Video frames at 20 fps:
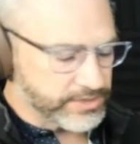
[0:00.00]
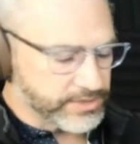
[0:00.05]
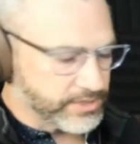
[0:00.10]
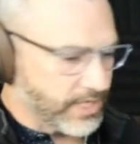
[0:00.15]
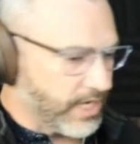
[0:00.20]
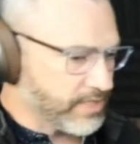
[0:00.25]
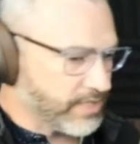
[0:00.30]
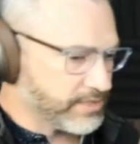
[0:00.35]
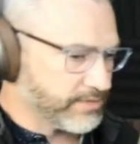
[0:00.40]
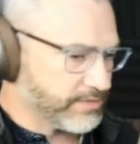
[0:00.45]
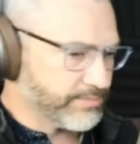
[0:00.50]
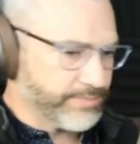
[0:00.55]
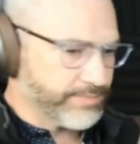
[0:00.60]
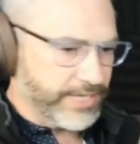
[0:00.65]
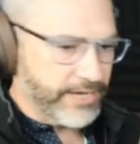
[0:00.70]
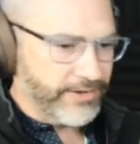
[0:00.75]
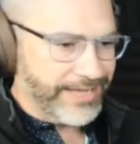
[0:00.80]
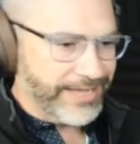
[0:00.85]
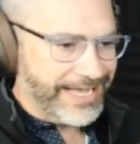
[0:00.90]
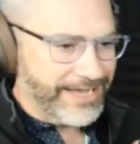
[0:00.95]
talked
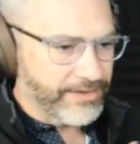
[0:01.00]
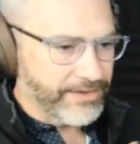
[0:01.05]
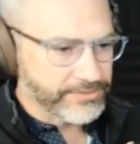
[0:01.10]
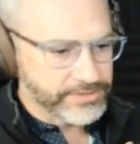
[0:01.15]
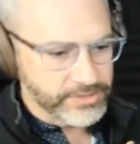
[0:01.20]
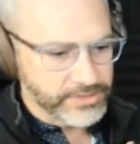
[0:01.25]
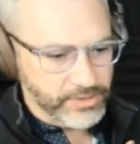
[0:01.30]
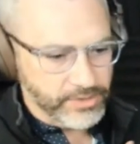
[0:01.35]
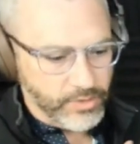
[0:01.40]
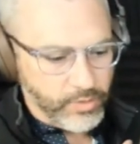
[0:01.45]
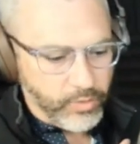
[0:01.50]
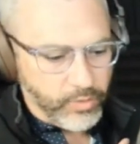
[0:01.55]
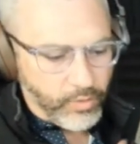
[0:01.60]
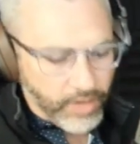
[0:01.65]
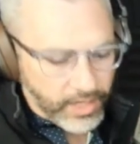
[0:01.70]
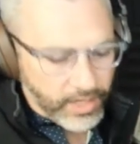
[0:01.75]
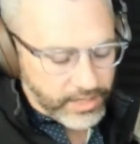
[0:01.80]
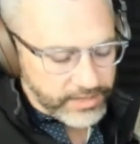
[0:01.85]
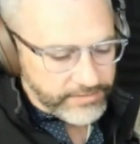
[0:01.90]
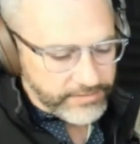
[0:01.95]
about how to
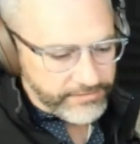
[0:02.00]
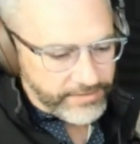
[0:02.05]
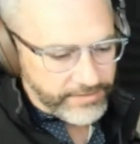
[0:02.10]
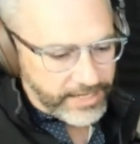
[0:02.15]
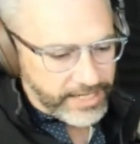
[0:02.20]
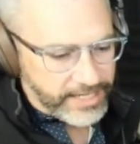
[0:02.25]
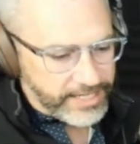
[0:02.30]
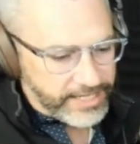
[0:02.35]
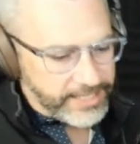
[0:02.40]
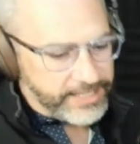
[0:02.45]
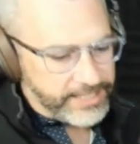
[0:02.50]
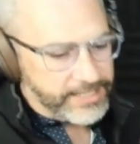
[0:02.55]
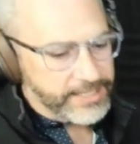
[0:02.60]
qualify.